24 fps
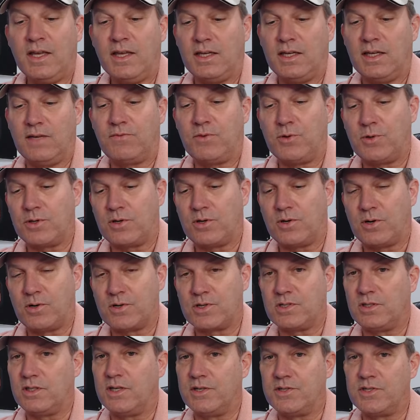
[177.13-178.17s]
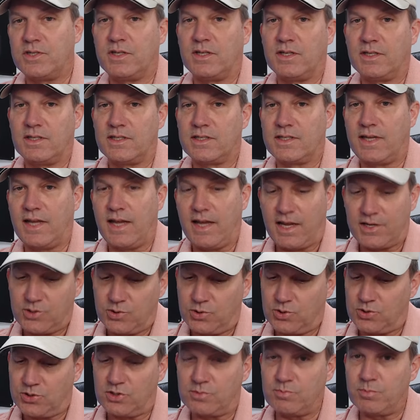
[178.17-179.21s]
If your car is lunging and it's gas, you
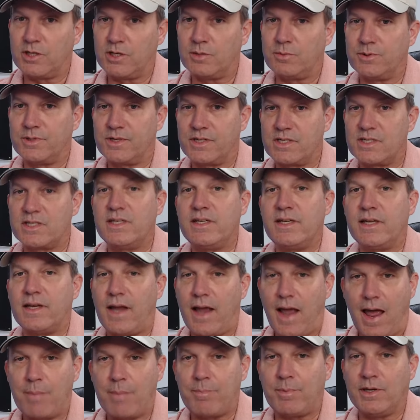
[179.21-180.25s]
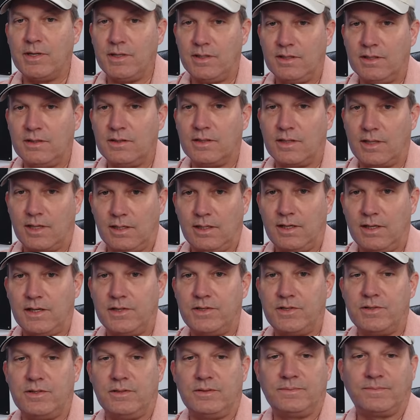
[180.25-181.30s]
should be able to see it happen in the
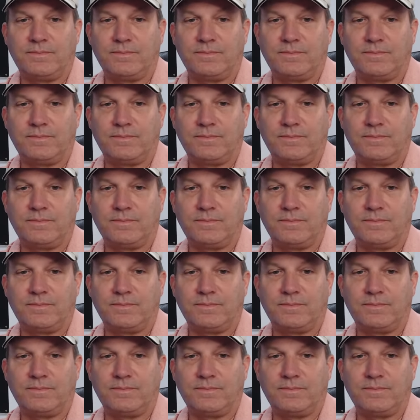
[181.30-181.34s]
clutch.